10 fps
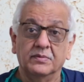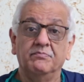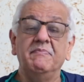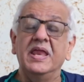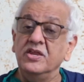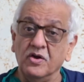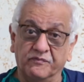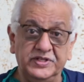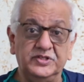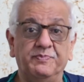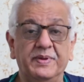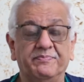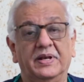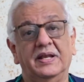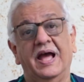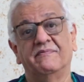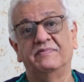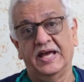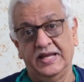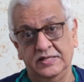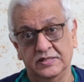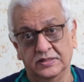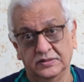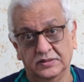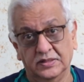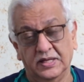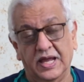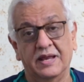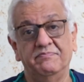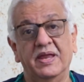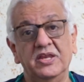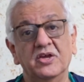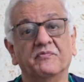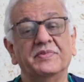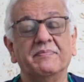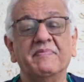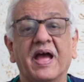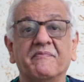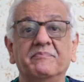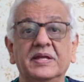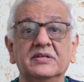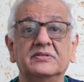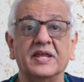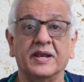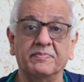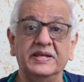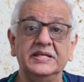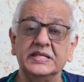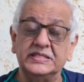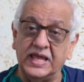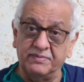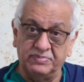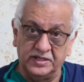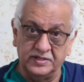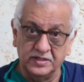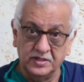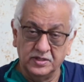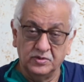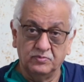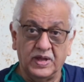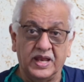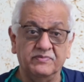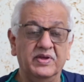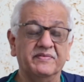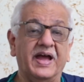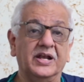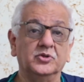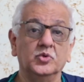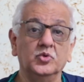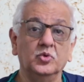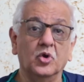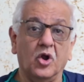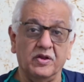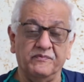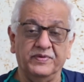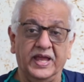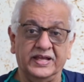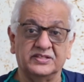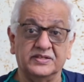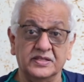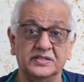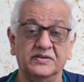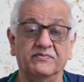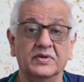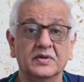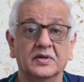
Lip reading: Many of these people have died, and many of them have been terribly disabled. And we've had to do a lot of extensive